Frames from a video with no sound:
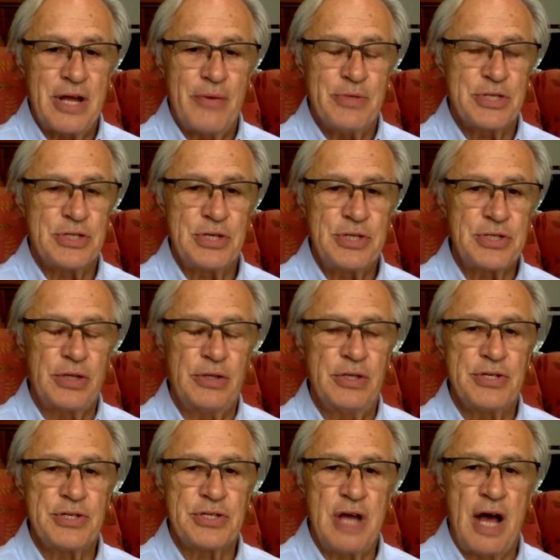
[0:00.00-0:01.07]
I was just in
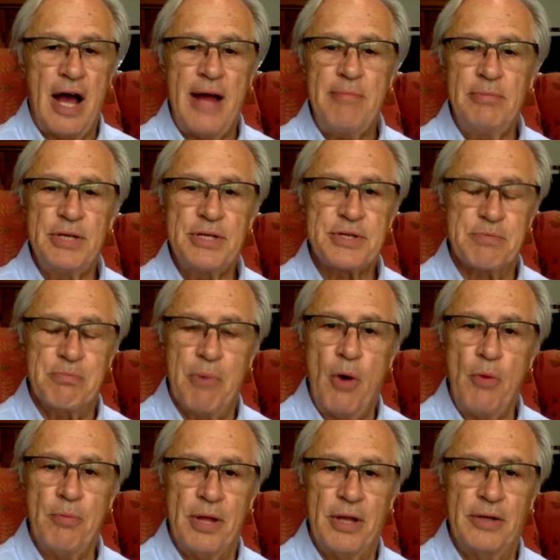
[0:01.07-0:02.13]
this timeless
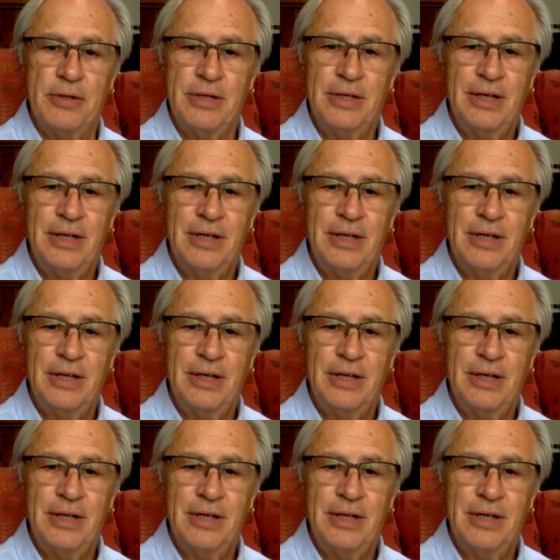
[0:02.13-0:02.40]
moment